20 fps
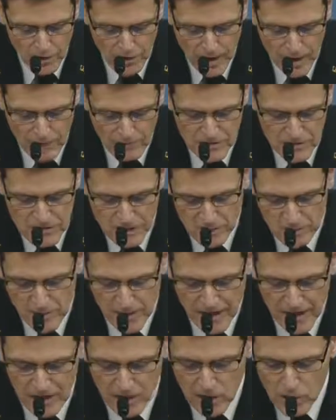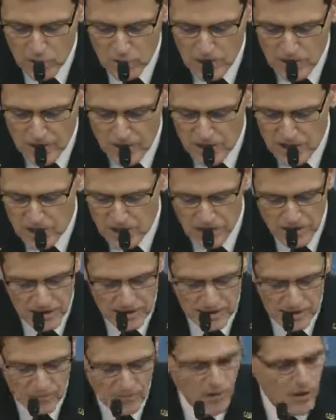We are obviously paying close
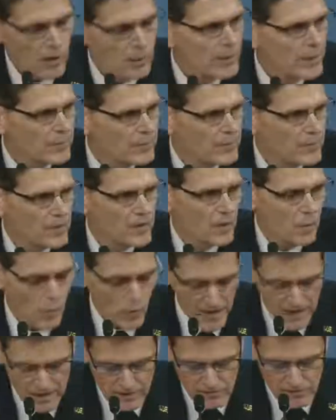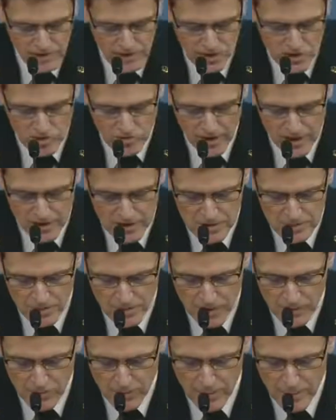attention to the environment in the wake of these
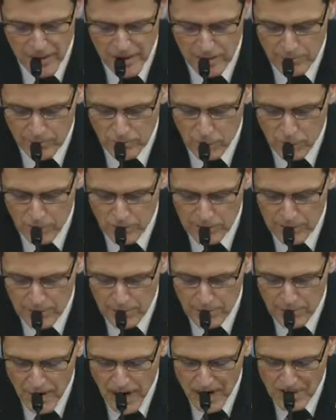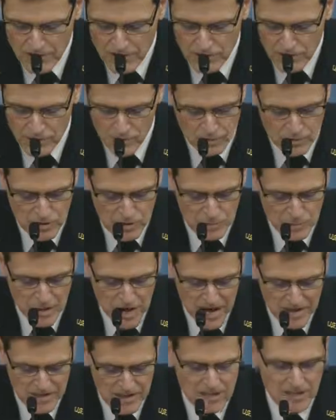strikes and remain appropriately postured to
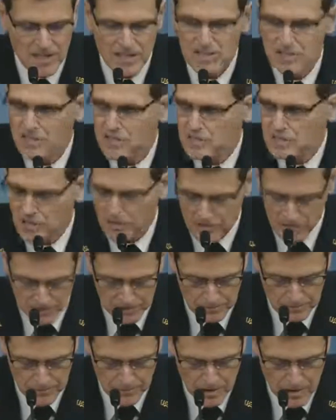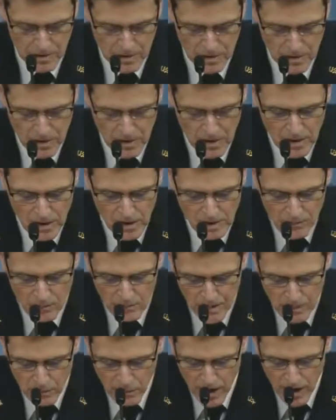respond as necessary.
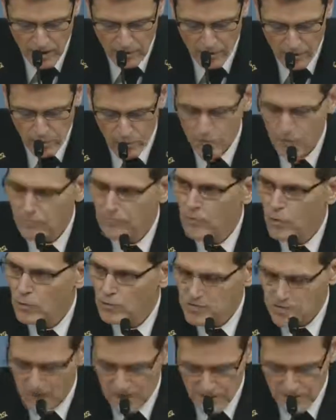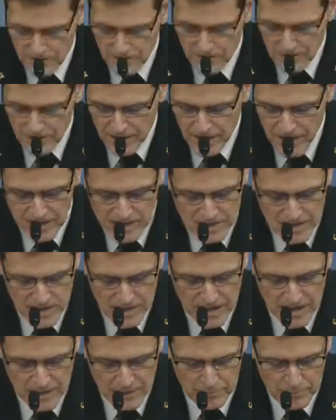Meanwhile, we are focused on the Defeat
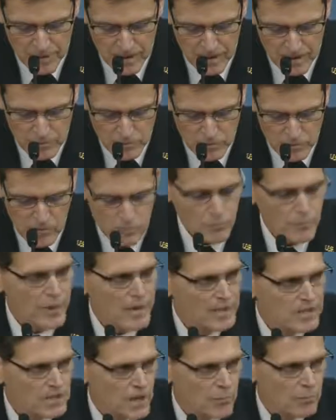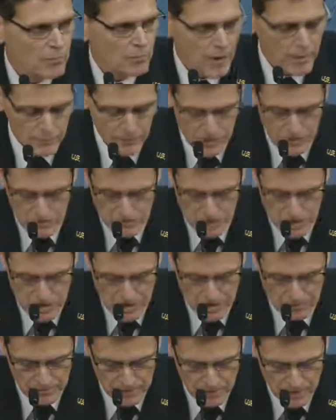ISIS campaign, which remains our primary
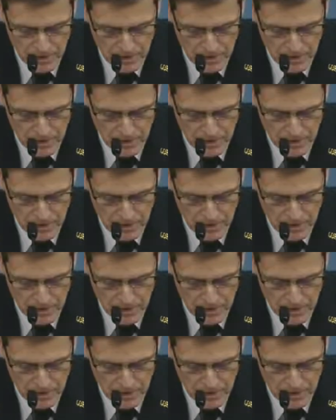mission.